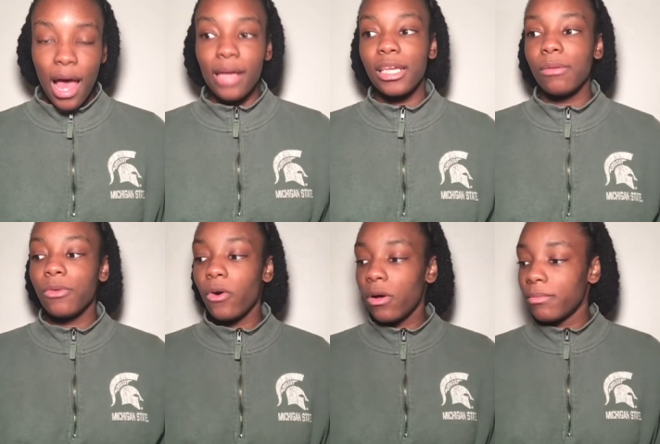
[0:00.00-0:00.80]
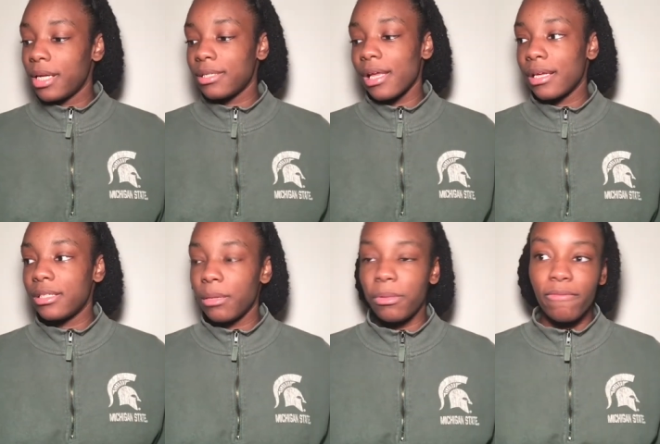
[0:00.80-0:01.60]
I keep going because I
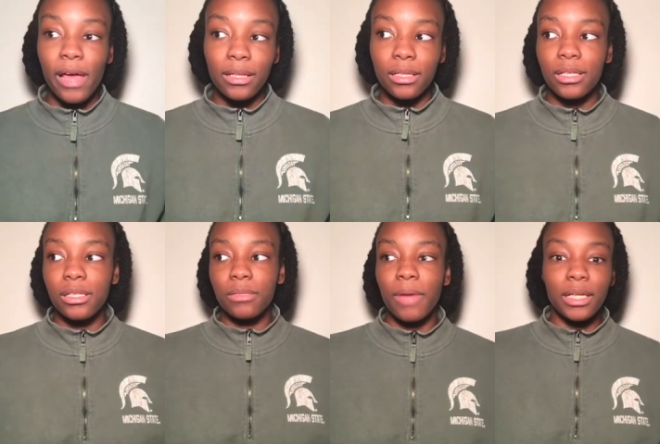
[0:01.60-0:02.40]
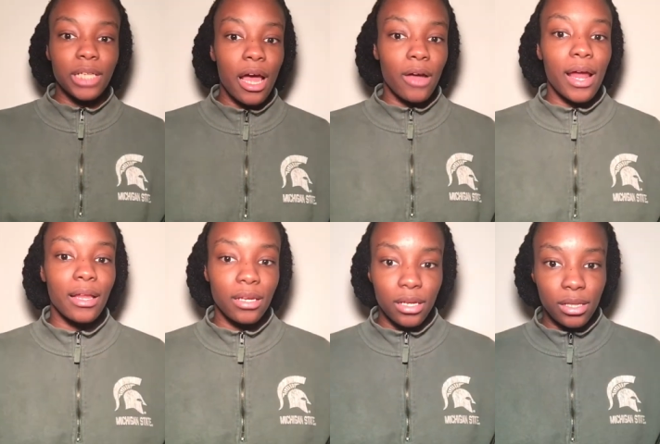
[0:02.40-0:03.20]
accept the fact that this is my child.
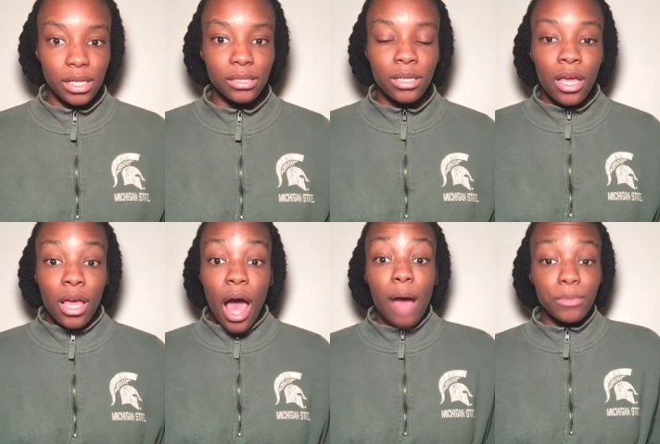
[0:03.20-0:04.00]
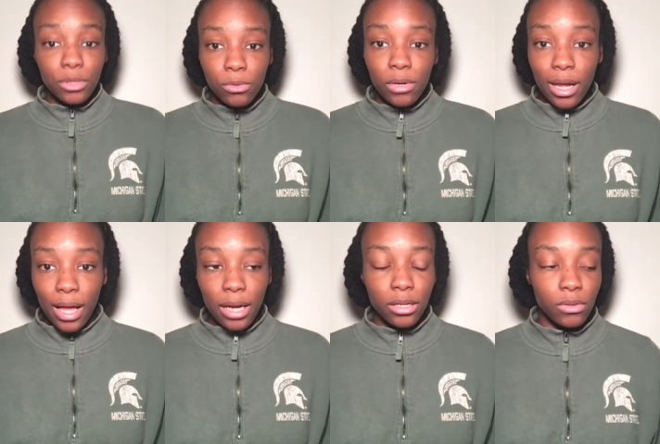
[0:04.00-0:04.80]
I did this. I'm going to do what I
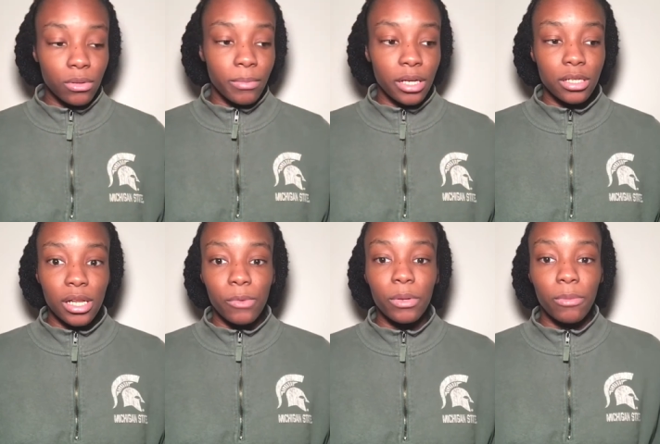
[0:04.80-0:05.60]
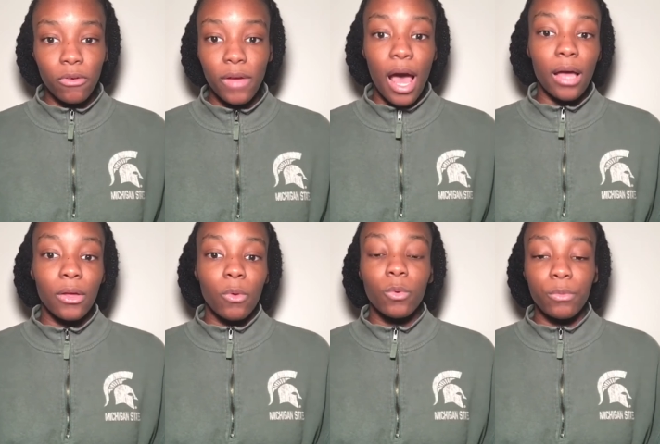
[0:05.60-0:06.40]
got to do to make sure that we both got
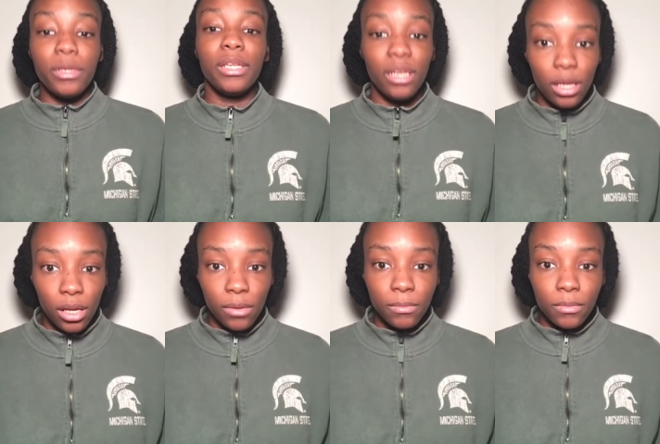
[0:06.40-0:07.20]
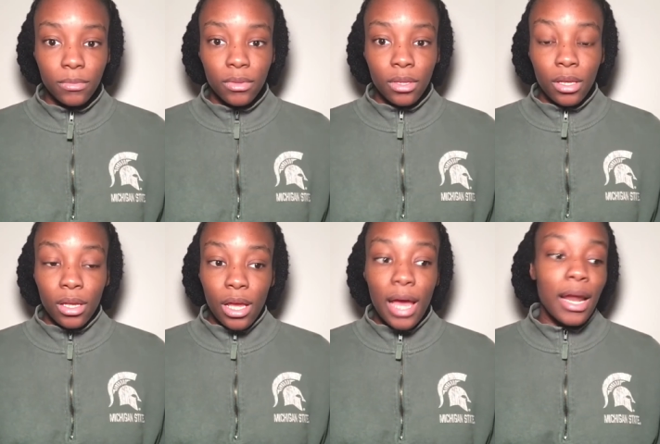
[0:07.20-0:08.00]
what we need.
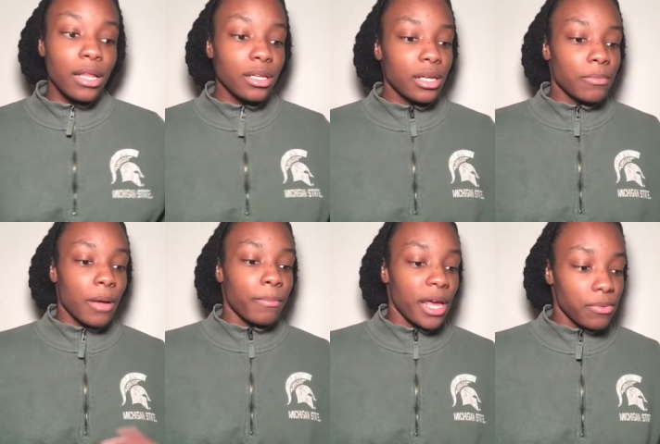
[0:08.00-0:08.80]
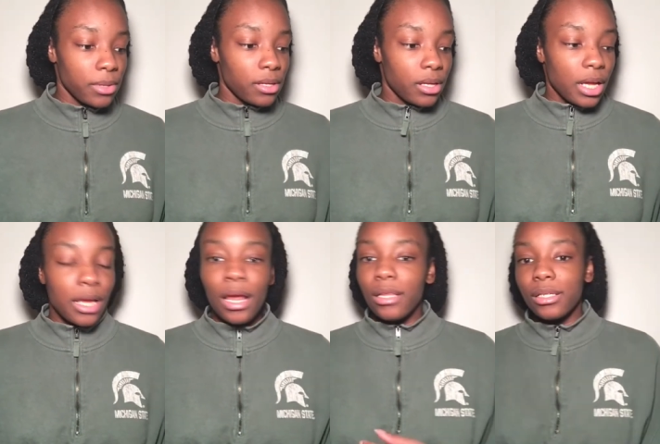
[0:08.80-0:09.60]
And I look at my baby
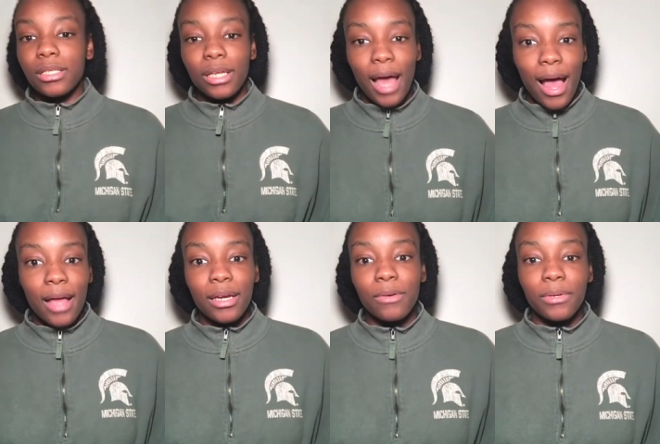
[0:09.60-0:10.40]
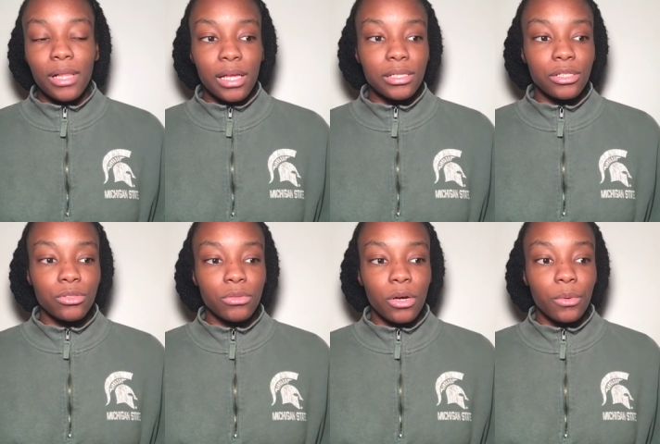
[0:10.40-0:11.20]
and I look to God and I realize that,
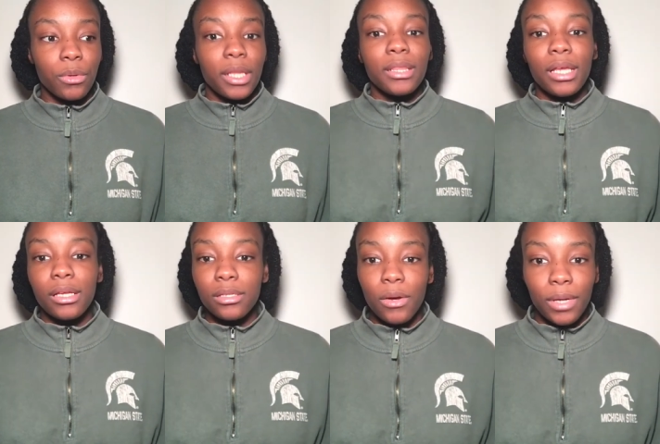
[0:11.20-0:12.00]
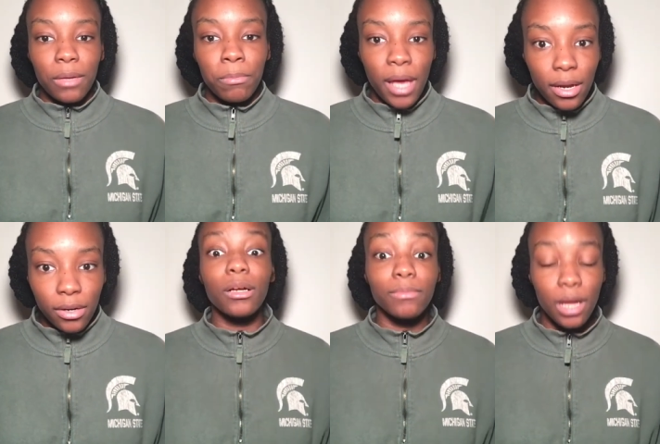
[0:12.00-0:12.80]
you know, things going to get
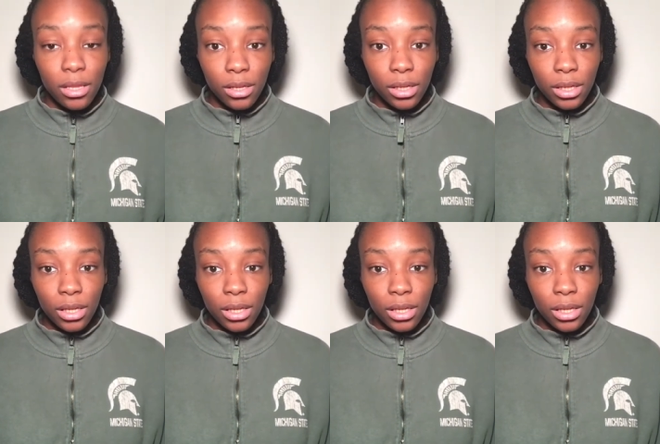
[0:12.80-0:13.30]
better. Mother,